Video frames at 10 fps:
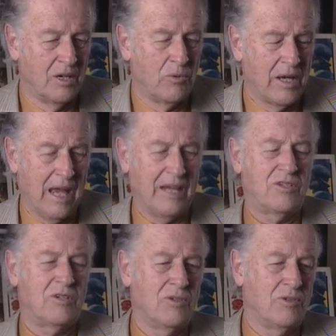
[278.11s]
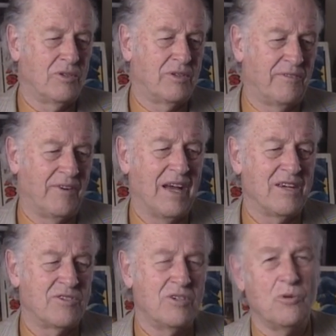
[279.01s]
We had to
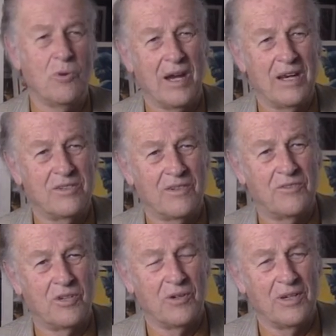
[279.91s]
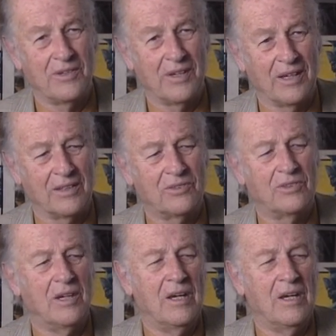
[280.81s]
devise new ways of doing things